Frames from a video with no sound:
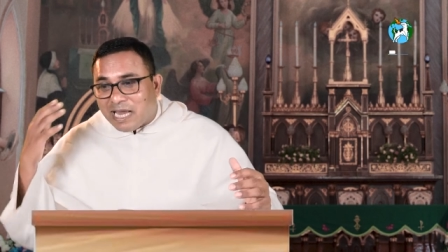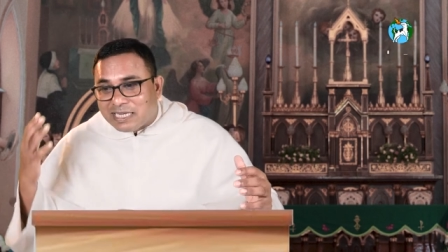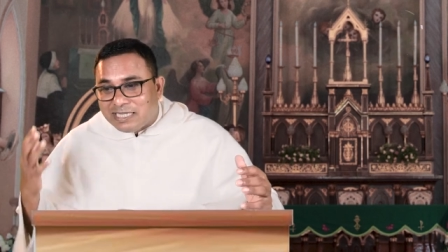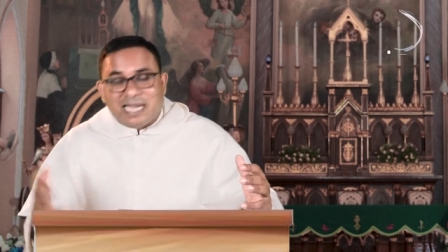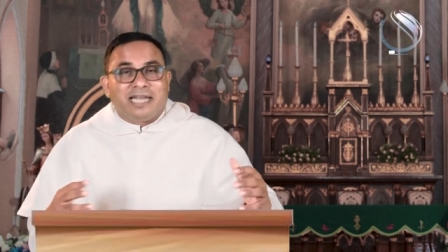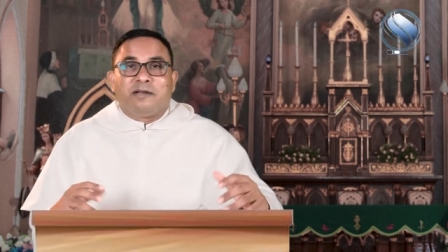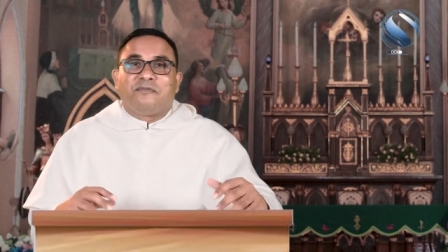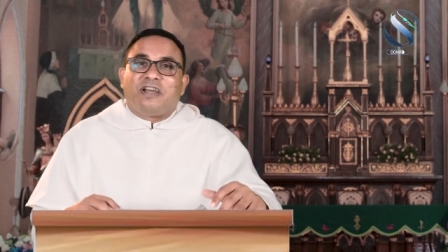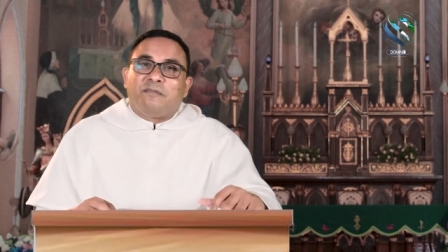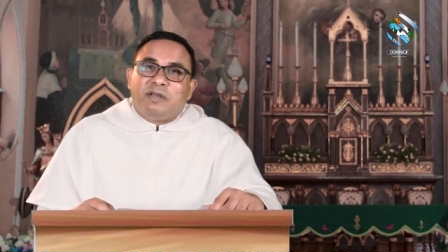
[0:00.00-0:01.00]

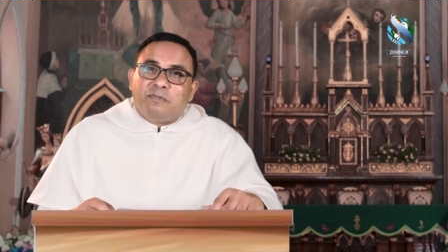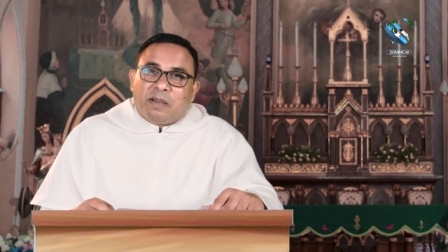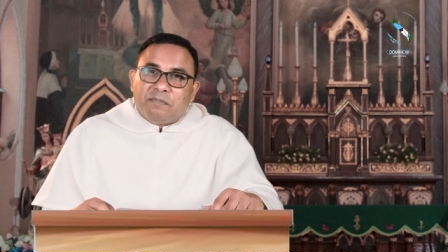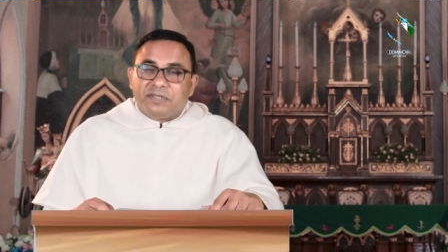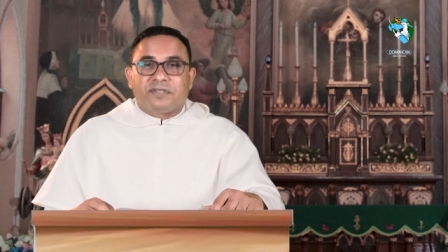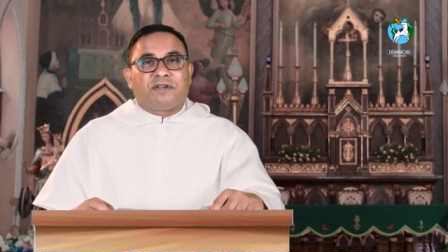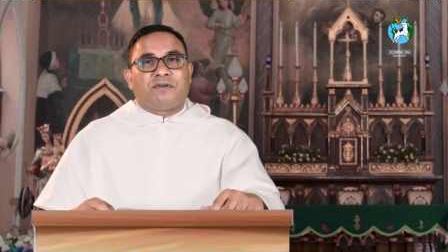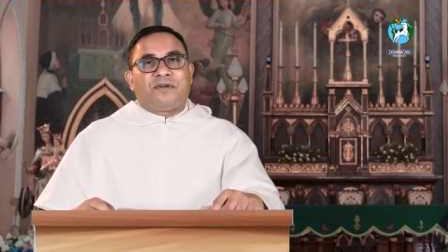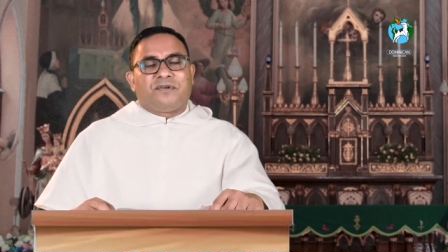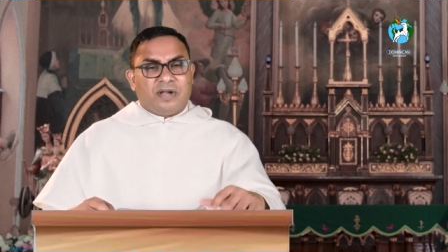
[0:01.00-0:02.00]
extended family members'
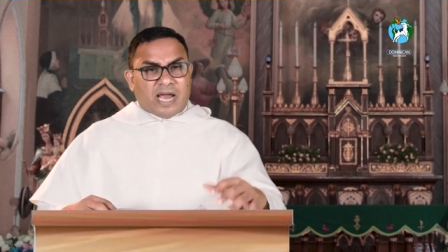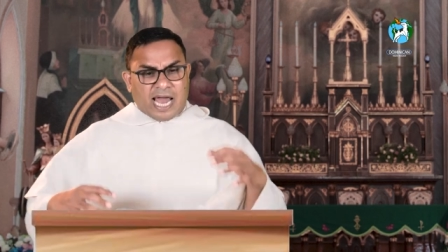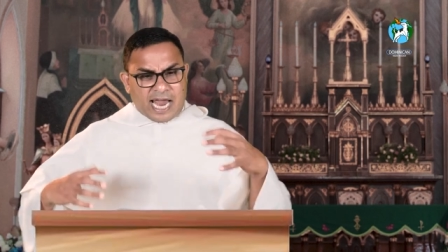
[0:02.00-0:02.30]
survival